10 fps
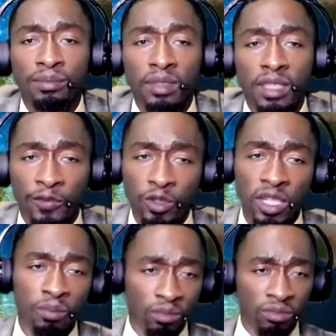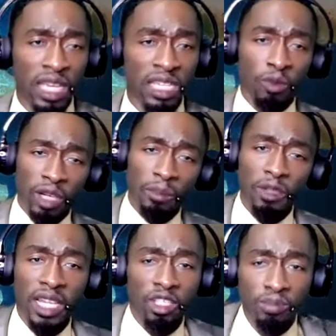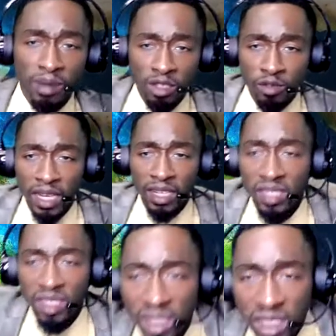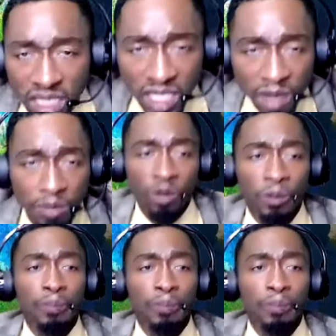If you need, there's more numbers that you not understand, just let me know.